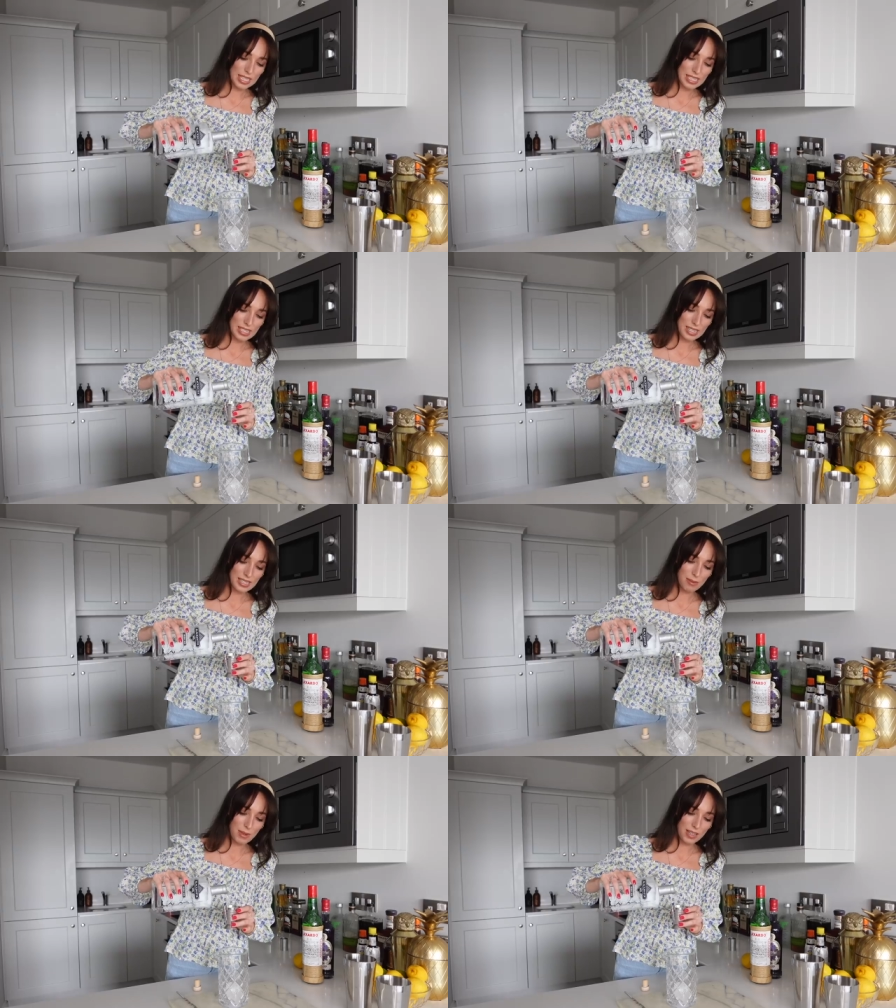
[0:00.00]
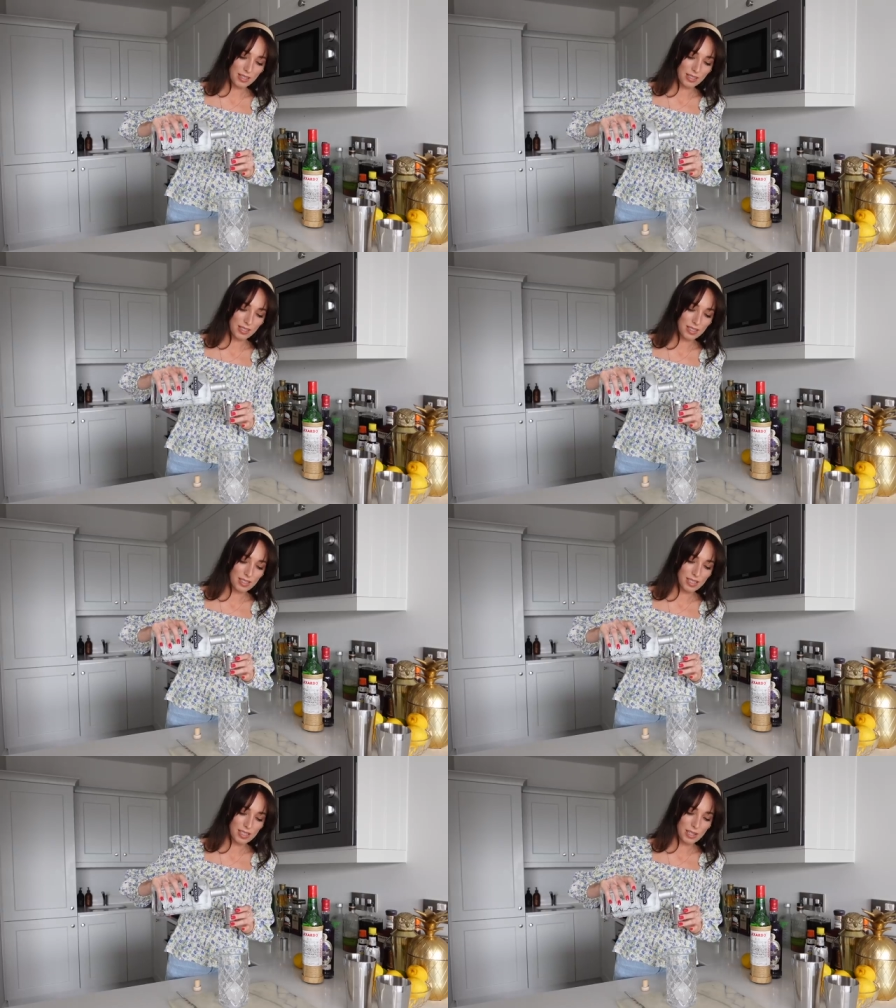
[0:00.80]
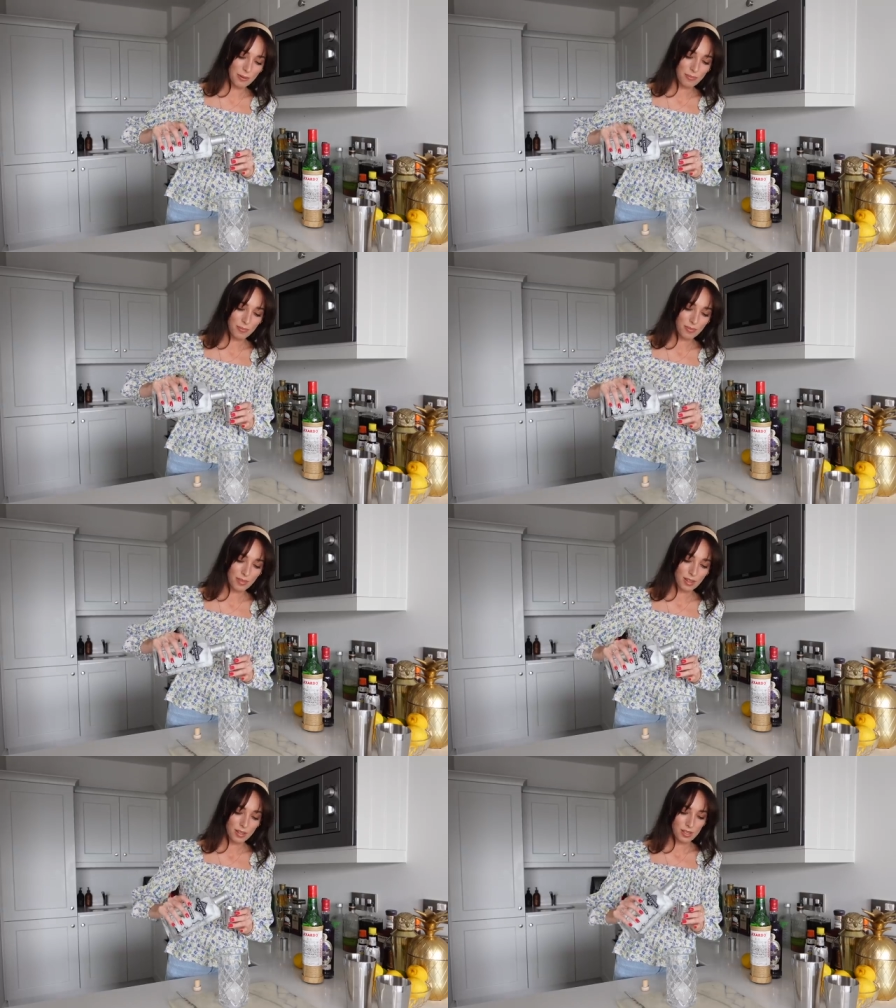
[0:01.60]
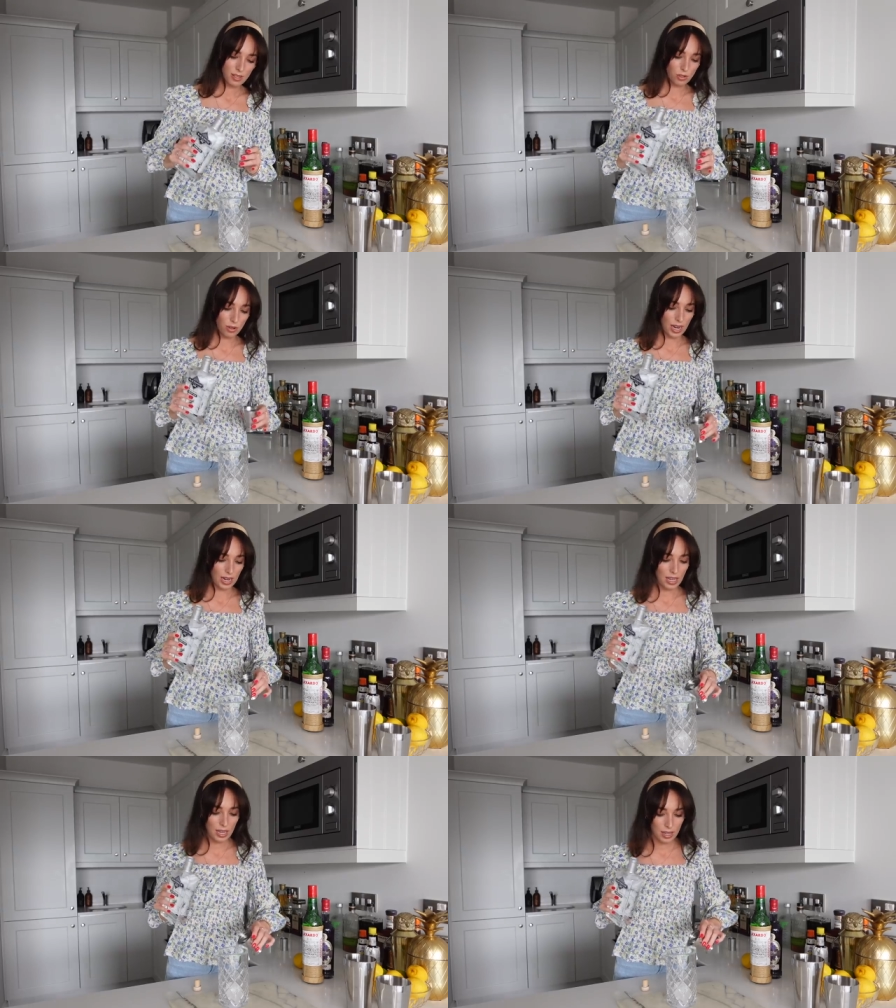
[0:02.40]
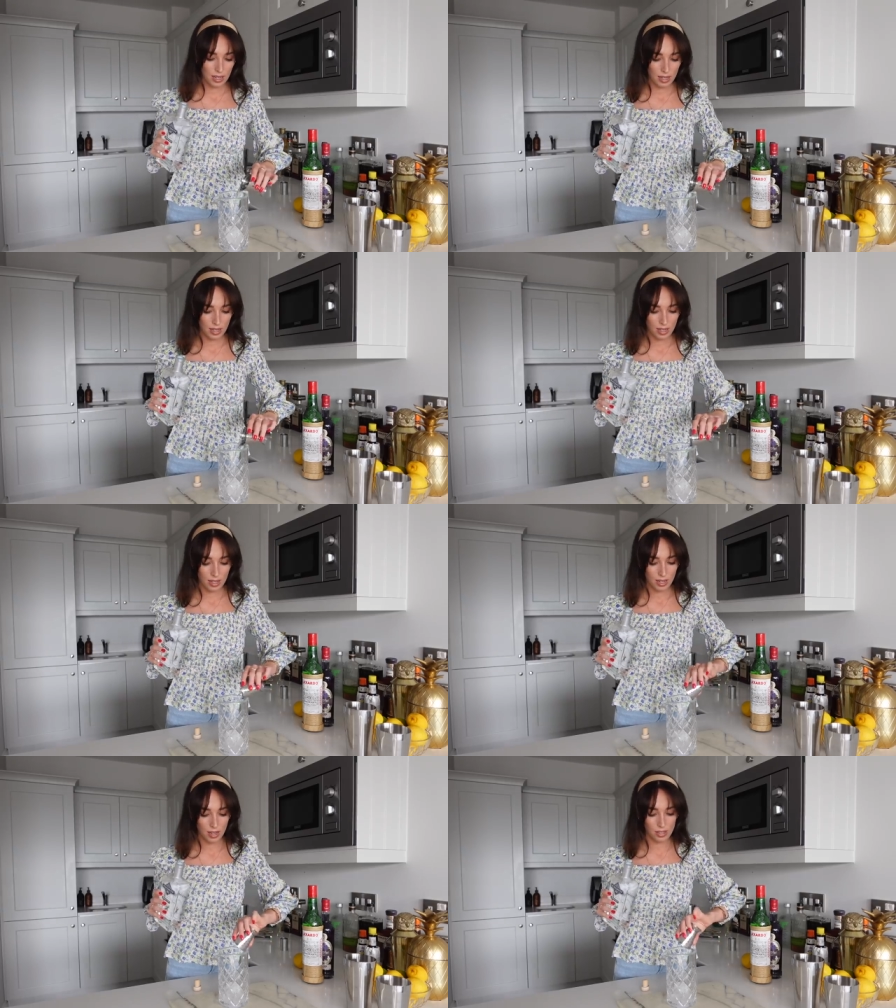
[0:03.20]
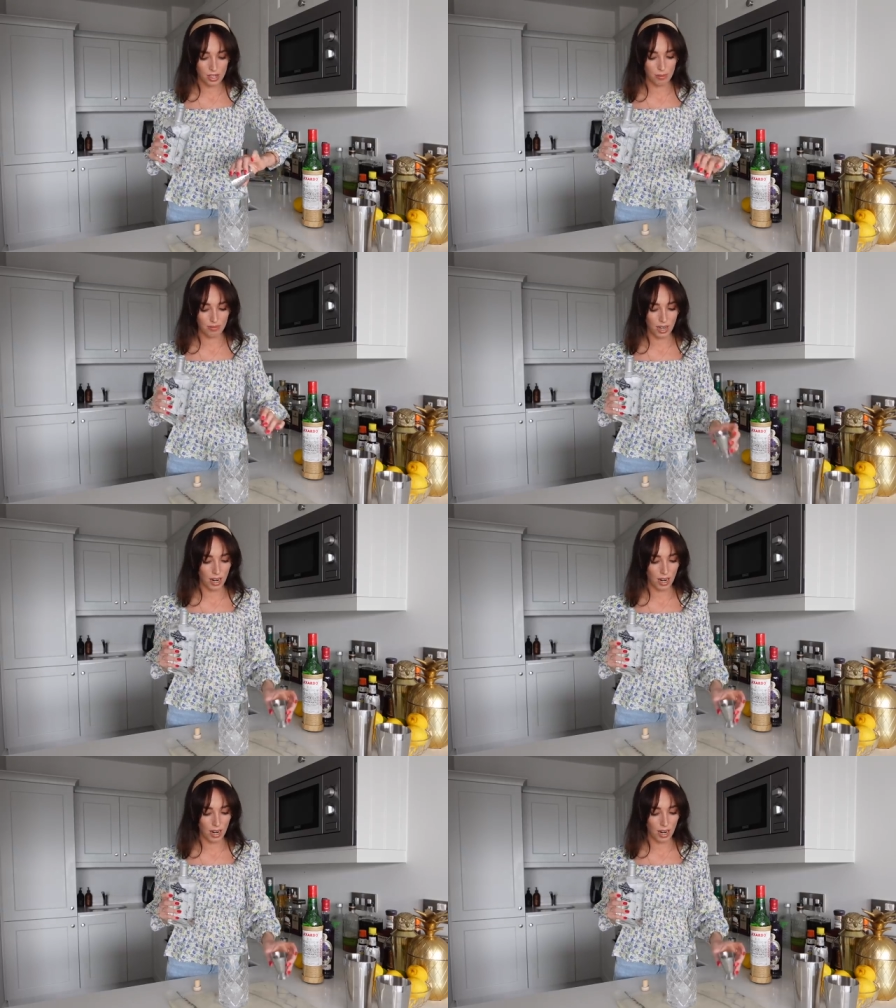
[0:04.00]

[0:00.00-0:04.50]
60 mils straight in on top of our